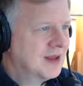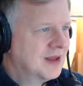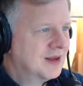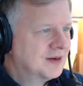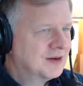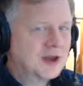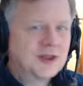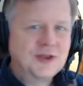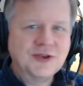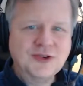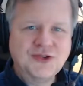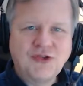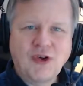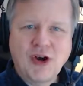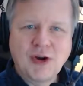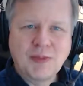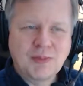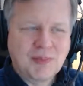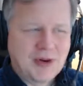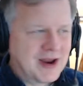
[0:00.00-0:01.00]
Another
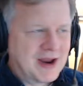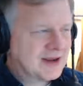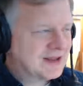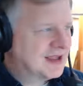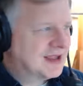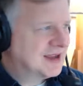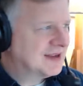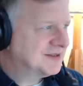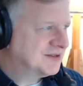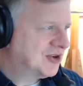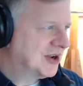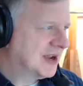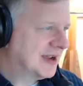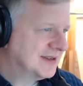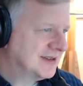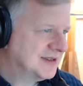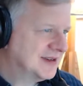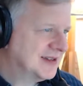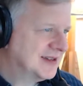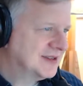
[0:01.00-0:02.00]
strong brand, Les
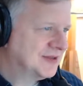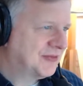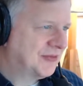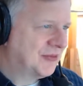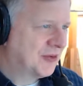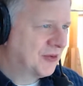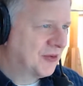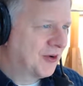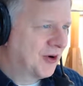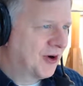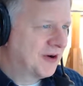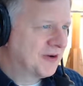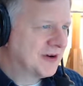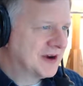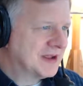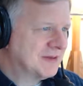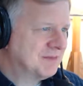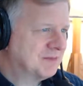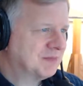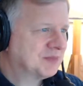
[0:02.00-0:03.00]
Jackson, is
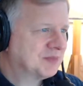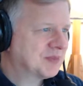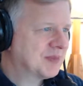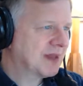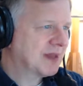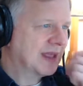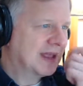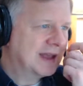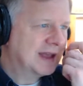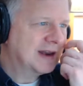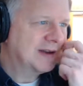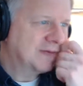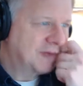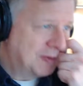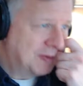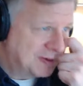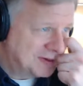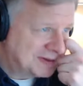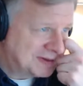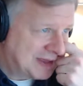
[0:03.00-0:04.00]
Ferrari, and of
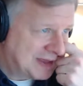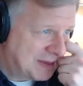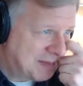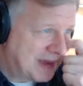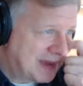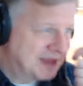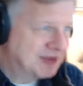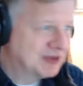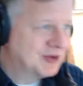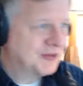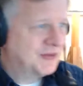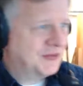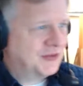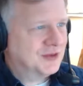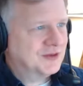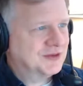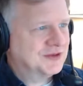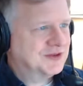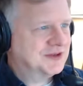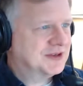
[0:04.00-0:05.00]
course they made their
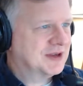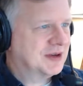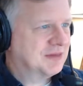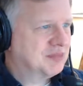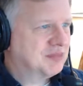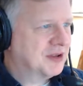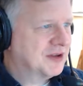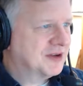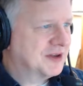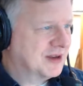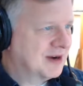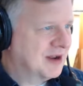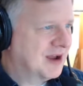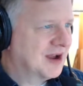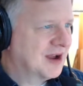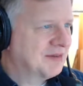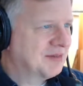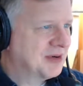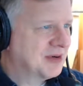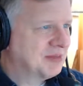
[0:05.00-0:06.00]
first plug-in
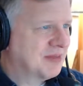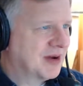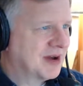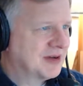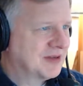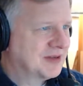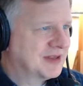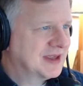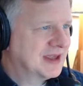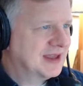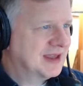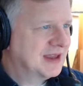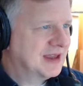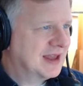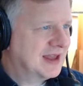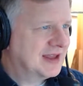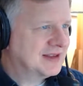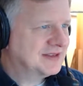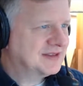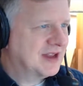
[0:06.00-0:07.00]
hybrid model, the
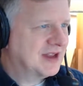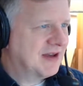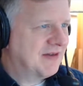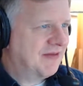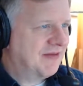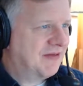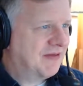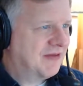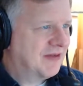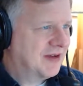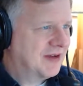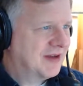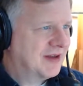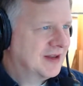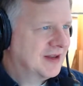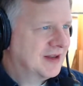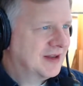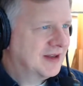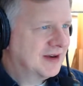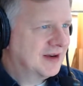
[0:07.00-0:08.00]

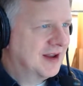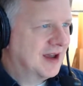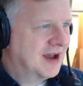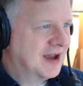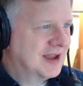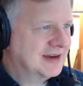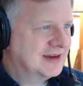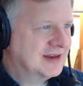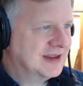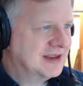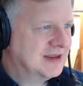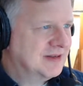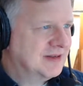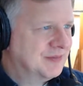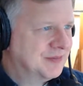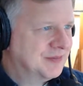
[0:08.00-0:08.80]
SF90